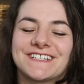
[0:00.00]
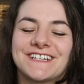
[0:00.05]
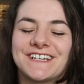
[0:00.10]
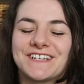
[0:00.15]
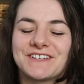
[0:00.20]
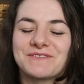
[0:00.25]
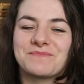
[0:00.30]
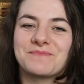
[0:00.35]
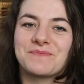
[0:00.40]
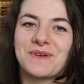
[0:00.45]

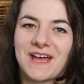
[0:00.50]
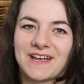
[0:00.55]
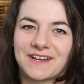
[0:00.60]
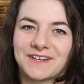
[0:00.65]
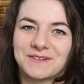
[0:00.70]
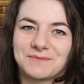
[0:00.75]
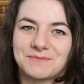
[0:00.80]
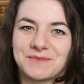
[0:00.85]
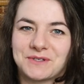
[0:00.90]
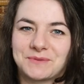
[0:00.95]
I am
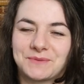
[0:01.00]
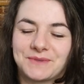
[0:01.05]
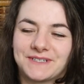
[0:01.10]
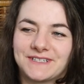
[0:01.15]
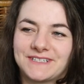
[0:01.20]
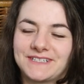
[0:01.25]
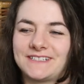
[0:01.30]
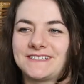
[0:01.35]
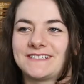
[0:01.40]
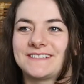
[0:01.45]
back in
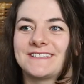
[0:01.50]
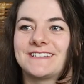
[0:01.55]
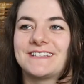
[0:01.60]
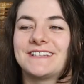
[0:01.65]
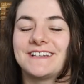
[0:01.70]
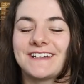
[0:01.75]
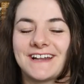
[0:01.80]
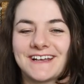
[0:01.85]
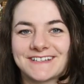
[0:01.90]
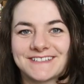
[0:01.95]
Melbourne. It is
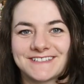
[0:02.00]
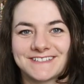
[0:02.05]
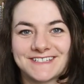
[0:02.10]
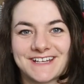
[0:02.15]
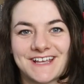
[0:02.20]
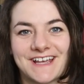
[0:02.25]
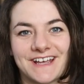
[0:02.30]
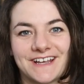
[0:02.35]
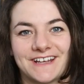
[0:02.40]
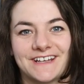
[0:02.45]
the next
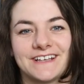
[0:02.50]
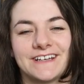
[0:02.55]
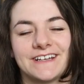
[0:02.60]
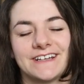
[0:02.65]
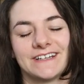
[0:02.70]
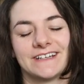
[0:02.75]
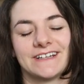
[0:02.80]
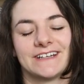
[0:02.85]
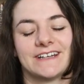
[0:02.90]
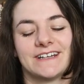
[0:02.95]
day,
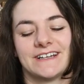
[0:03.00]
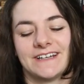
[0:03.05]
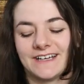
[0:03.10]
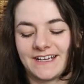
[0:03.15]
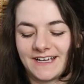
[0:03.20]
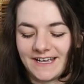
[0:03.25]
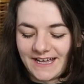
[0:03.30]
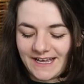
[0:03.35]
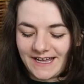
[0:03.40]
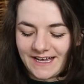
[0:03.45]

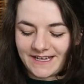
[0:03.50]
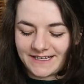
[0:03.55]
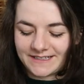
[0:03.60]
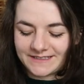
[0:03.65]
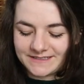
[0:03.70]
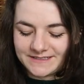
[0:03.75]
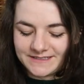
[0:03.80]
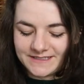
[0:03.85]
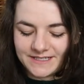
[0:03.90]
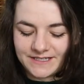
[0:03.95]

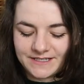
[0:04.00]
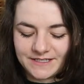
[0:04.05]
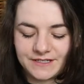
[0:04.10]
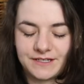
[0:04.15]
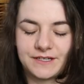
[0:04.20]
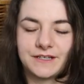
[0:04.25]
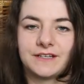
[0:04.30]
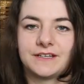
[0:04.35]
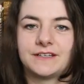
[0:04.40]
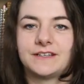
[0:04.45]
and
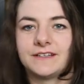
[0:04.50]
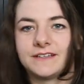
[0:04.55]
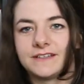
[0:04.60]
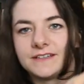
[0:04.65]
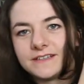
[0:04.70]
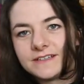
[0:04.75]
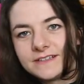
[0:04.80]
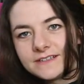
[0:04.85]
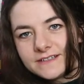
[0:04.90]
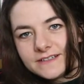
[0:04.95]

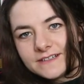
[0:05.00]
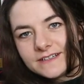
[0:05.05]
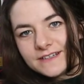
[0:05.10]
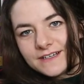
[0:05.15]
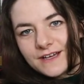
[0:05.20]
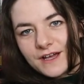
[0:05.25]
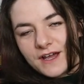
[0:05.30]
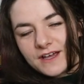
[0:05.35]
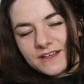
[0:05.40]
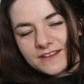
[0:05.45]

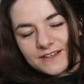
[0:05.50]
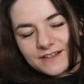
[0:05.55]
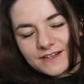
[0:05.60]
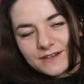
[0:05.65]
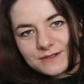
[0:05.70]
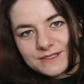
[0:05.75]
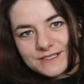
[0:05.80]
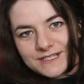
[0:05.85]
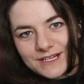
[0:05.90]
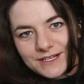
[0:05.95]
I thought
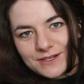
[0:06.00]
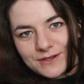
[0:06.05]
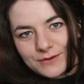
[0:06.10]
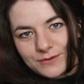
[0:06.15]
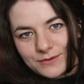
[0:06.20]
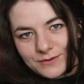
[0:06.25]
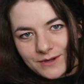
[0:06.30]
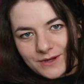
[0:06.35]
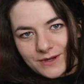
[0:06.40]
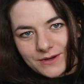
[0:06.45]
I would take you
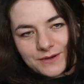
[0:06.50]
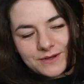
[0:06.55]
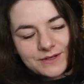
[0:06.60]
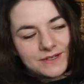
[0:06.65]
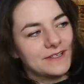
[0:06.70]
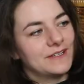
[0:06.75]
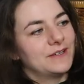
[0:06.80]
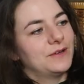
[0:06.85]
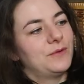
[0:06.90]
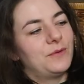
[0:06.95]
through
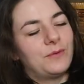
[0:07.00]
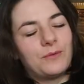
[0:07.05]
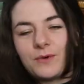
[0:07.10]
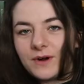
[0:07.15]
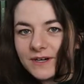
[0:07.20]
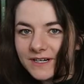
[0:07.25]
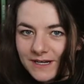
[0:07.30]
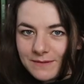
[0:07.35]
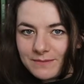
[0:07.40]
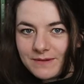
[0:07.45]

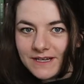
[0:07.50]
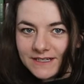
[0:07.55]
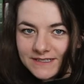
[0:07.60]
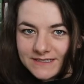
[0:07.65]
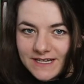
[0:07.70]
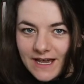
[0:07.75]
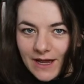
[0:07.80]
what I picked